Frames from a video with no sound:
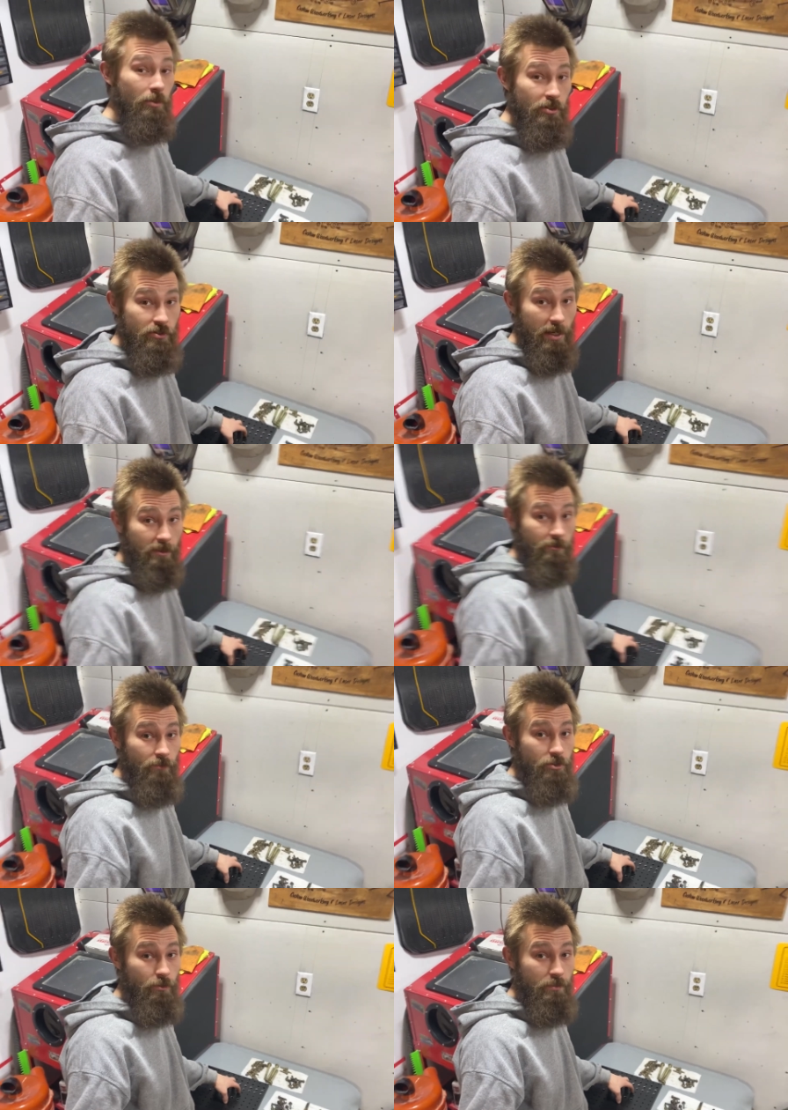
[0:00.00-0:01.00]
a
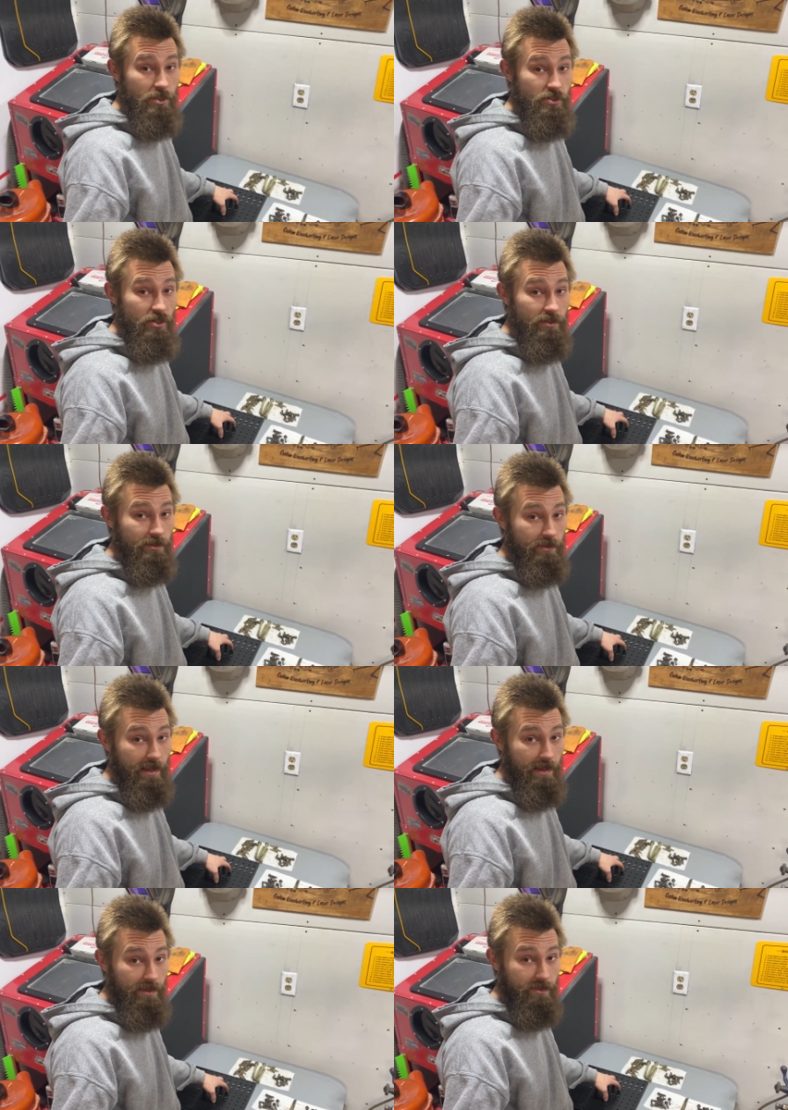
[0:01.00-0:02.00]
sacrificial piece under
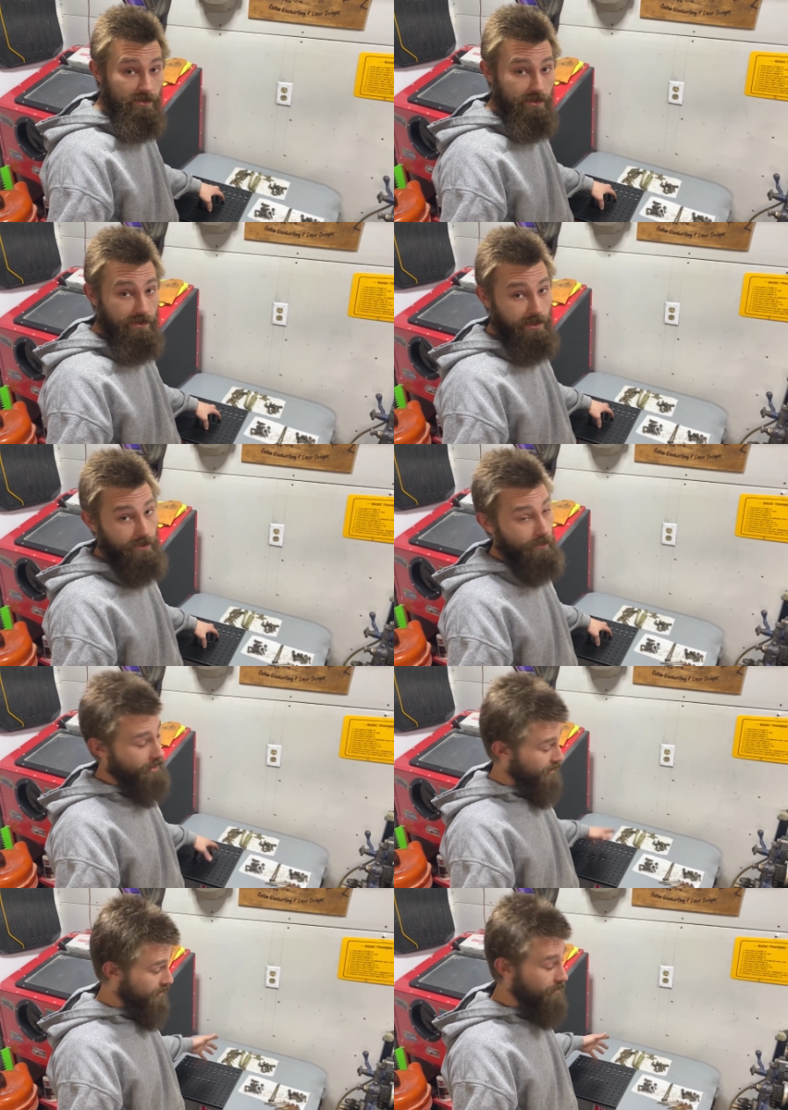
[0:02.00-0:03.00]
that. That
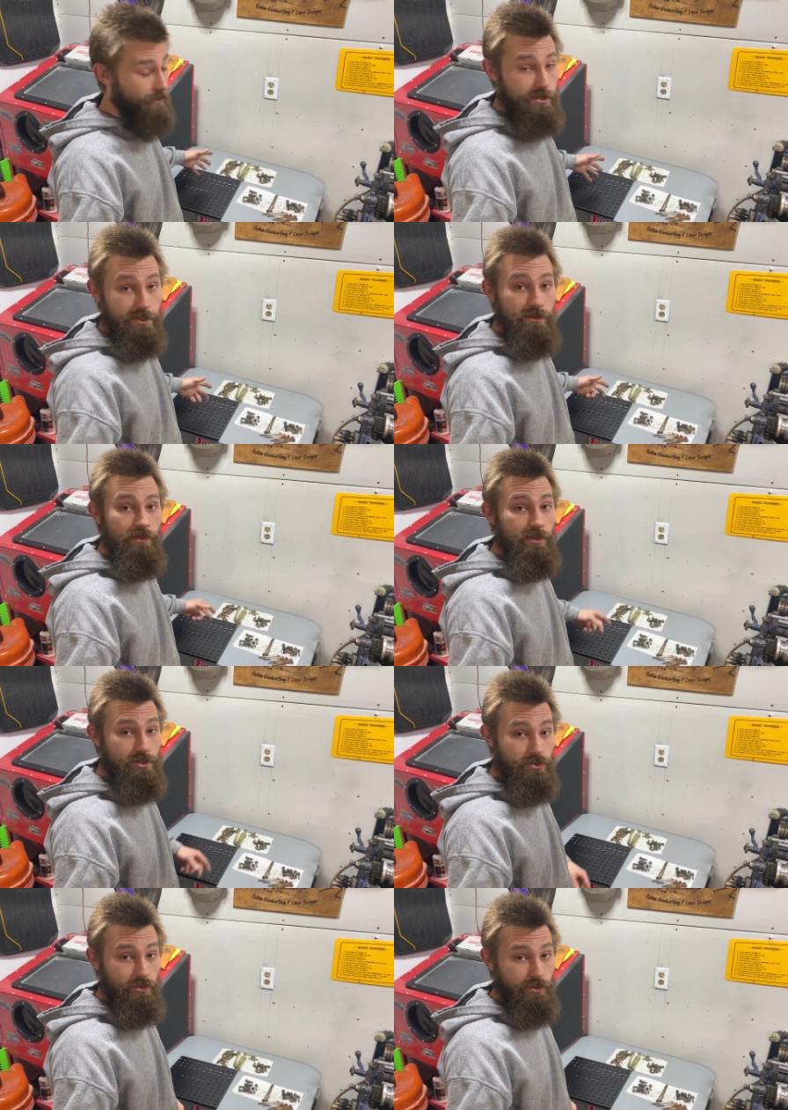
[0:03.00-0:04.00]
way, wasn't
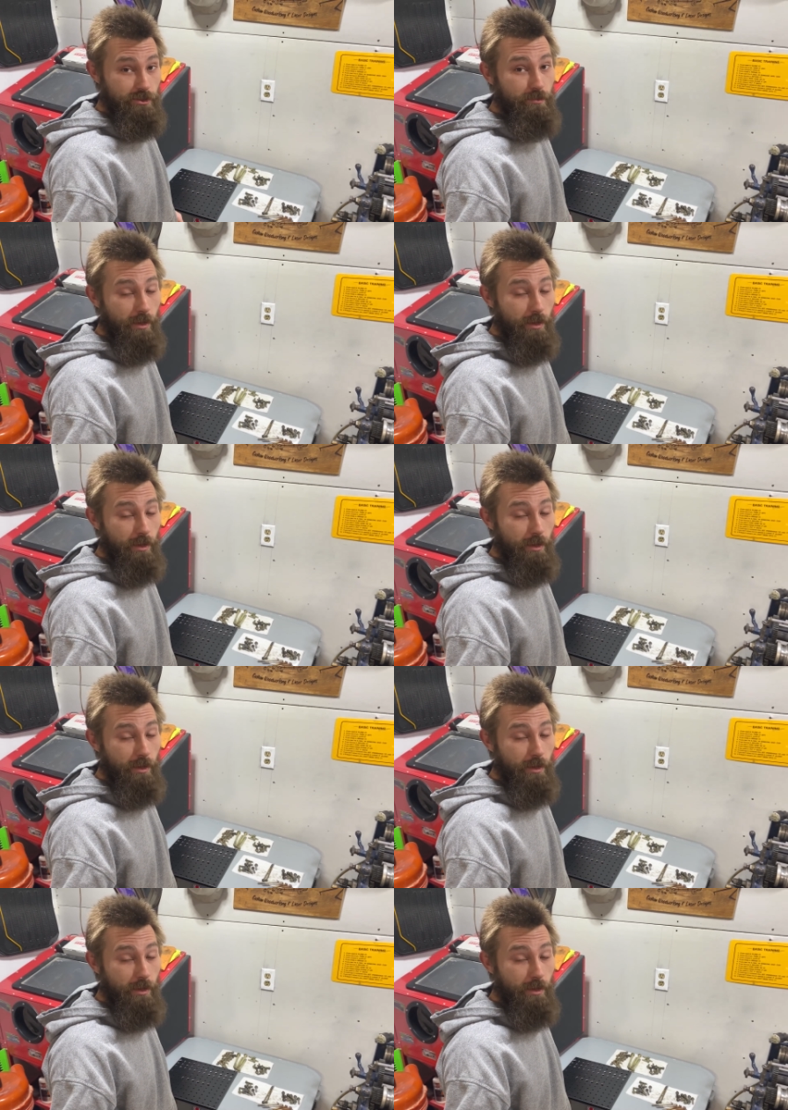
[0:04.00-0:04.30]
drilling in my